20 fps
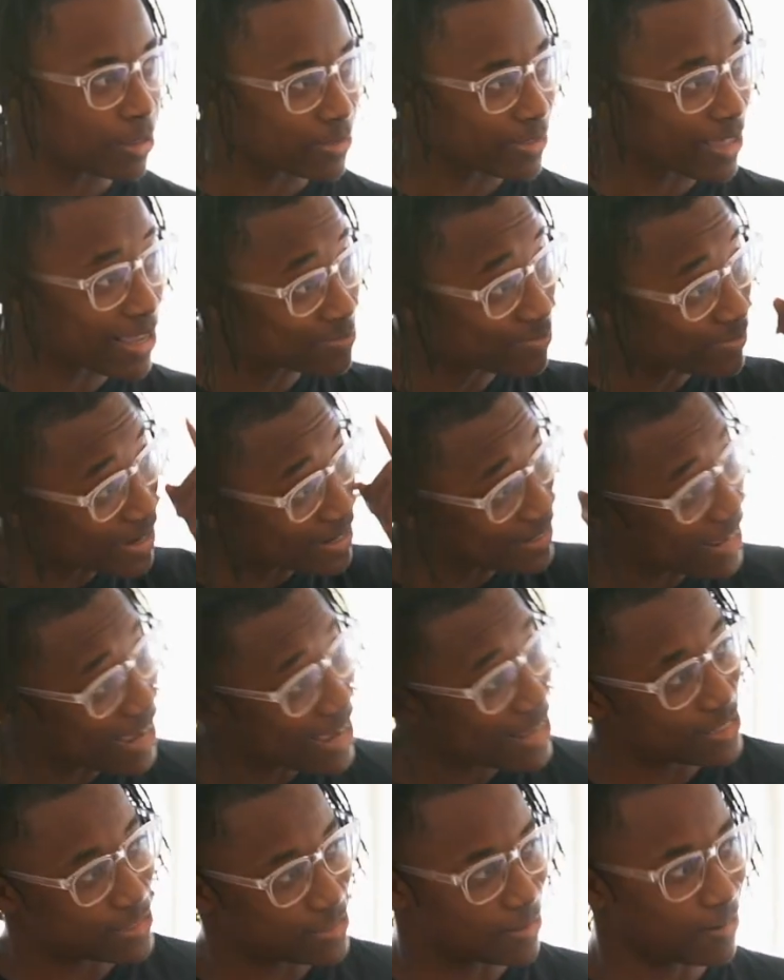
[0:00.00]
That's my
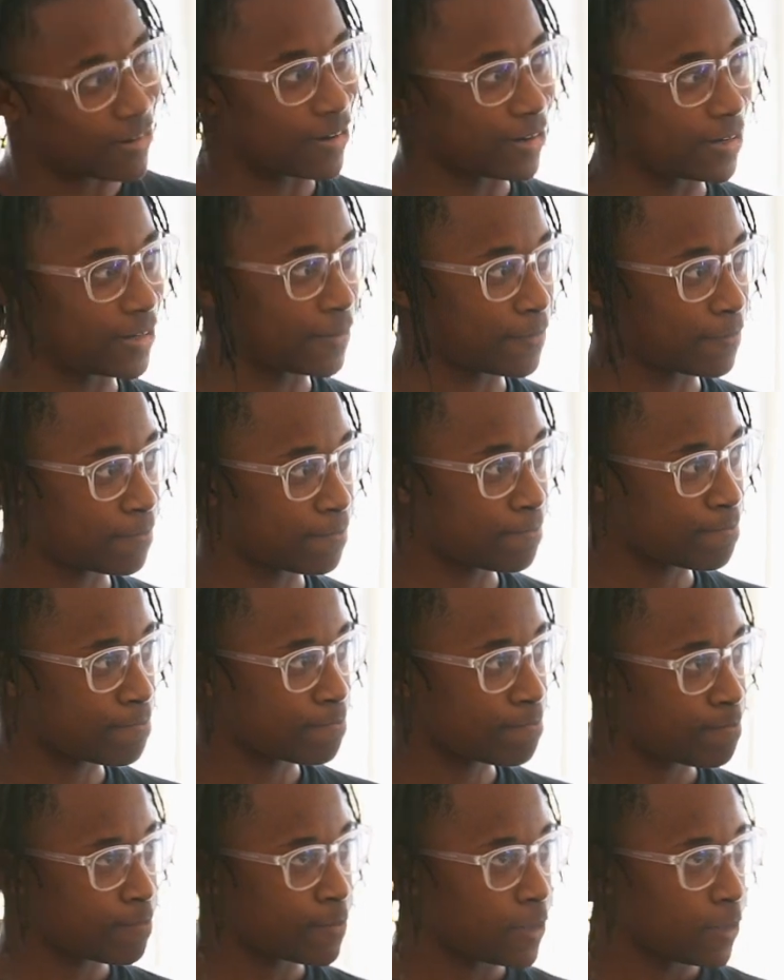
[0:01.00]
daddy's car.
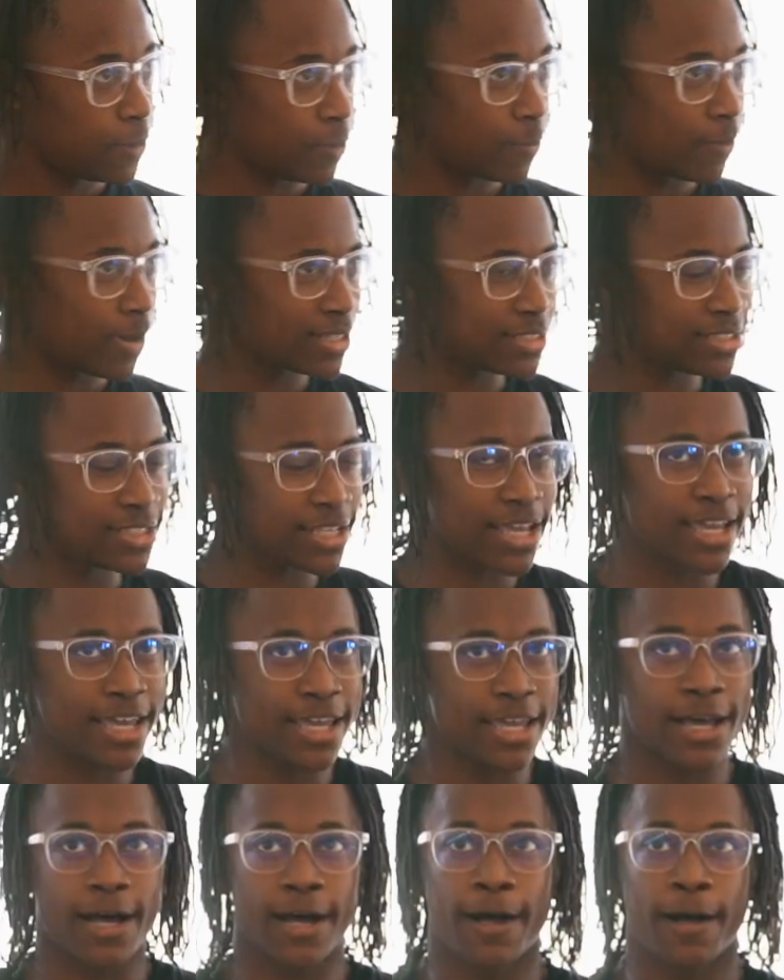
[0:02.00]
Mm-hmm. You might
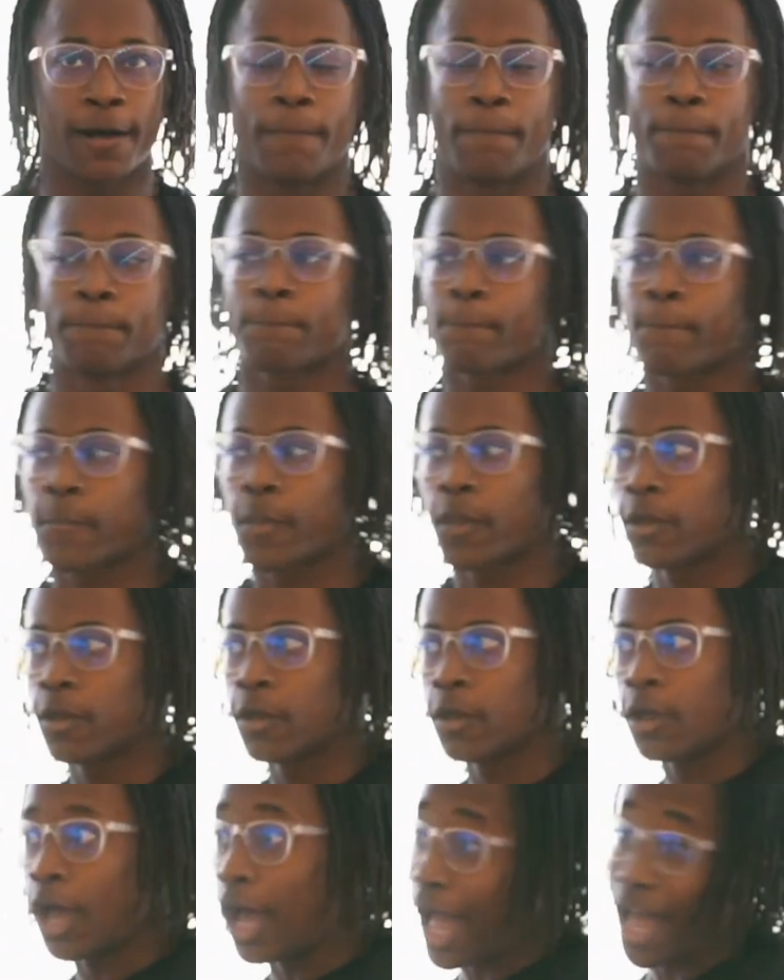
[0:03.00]
say,
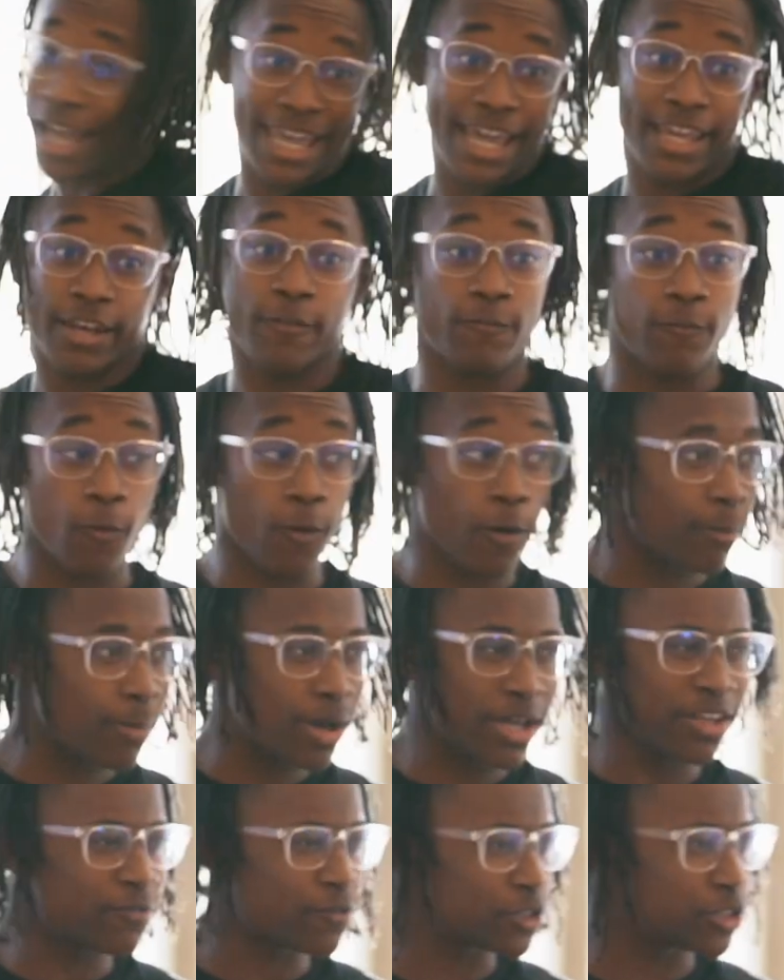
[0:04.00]
I can't afford
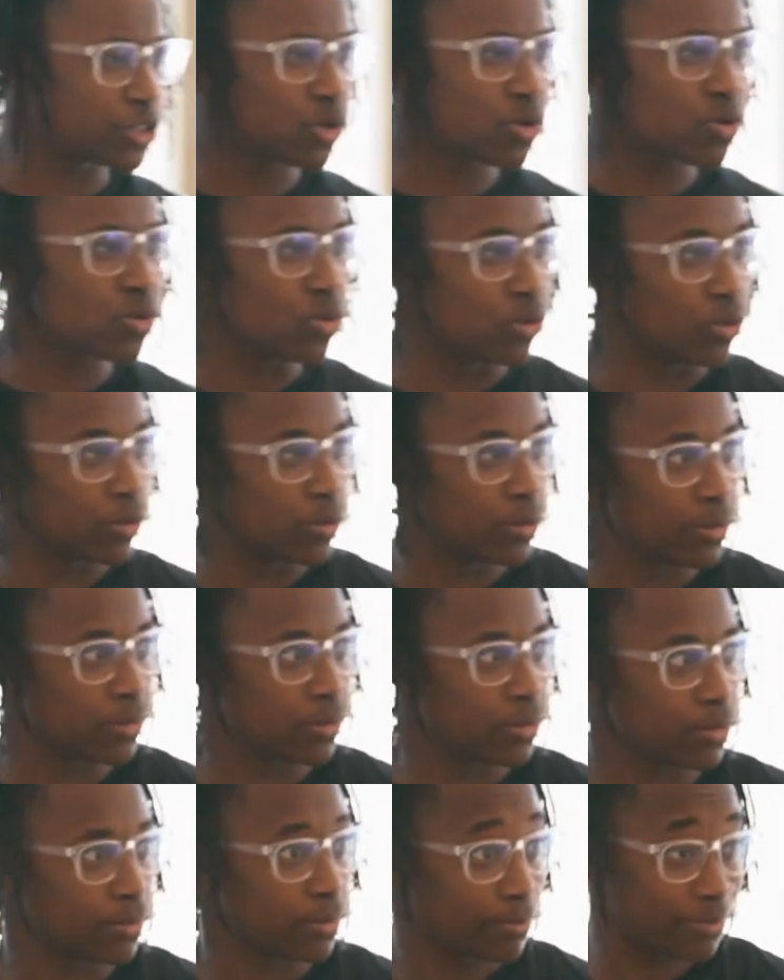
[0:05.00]
money for school.
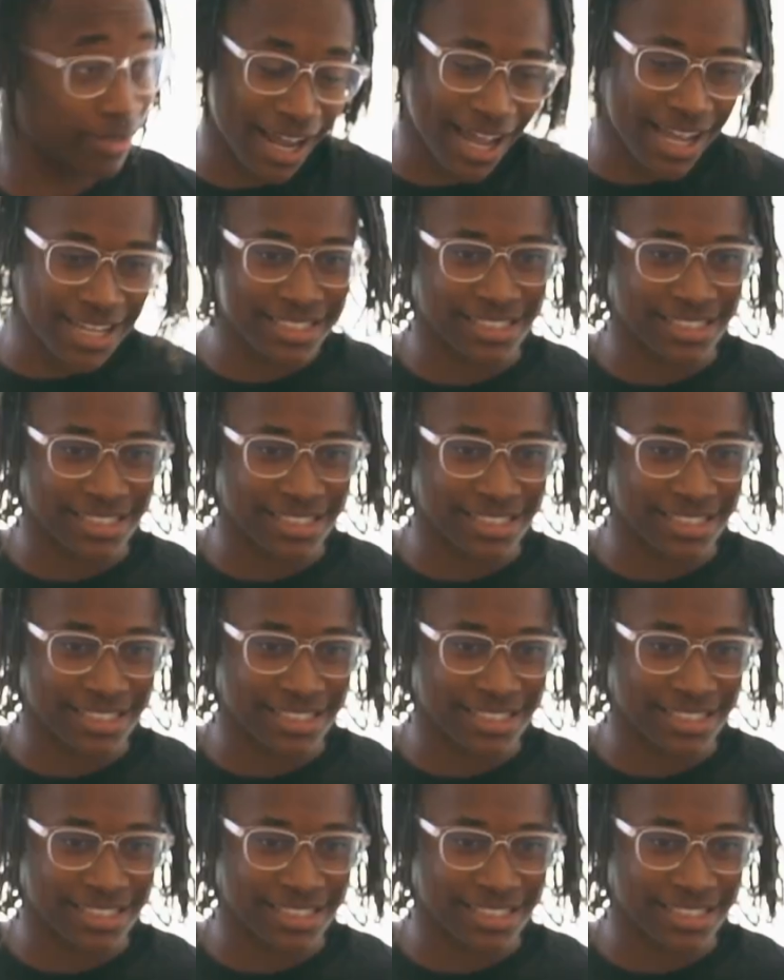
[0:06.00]
But I